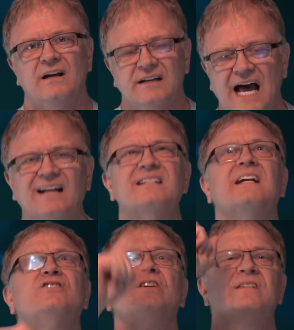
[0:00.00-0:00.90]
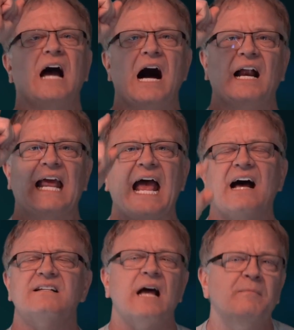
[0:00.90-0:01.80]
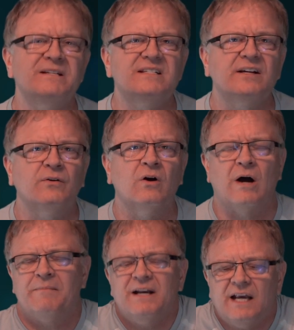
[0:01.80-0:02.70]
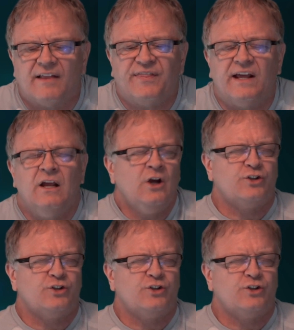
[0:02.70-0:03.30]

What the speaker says: Not such as God has. I'm a zero. I'm a nothing.